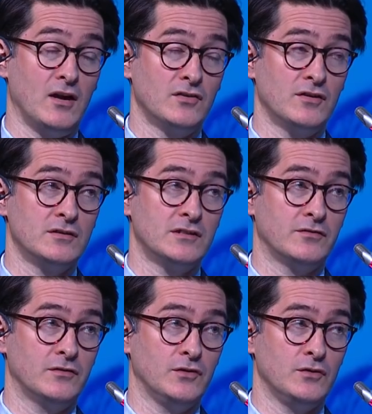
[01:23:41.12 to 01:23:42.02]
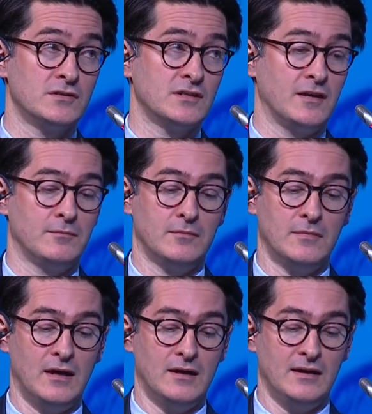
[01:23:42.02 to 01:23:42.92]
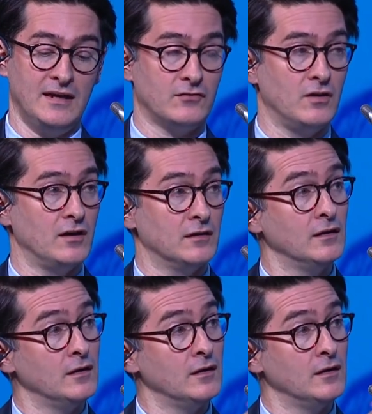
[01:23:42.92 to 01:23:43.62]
onto those different views later on.